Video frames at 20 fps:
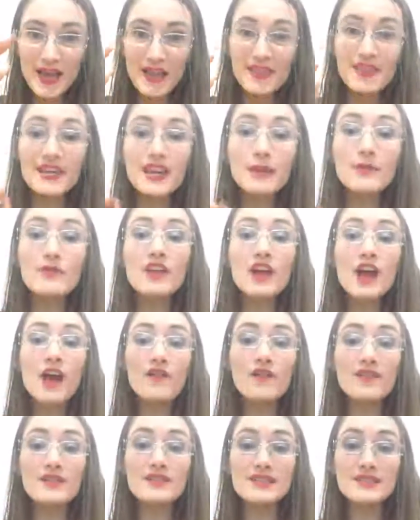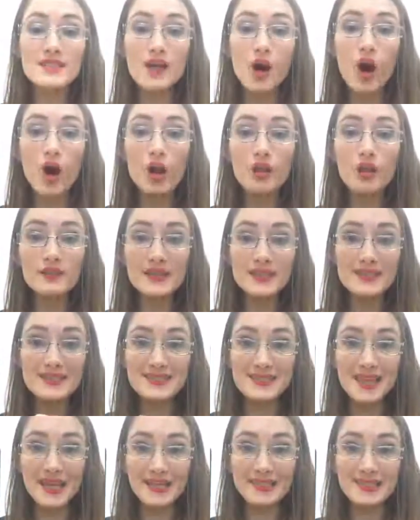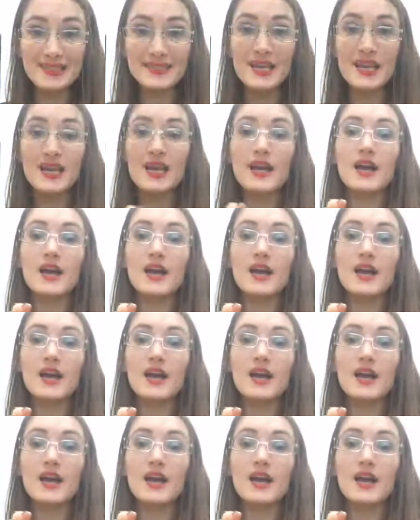The name of the conference is Alt Sex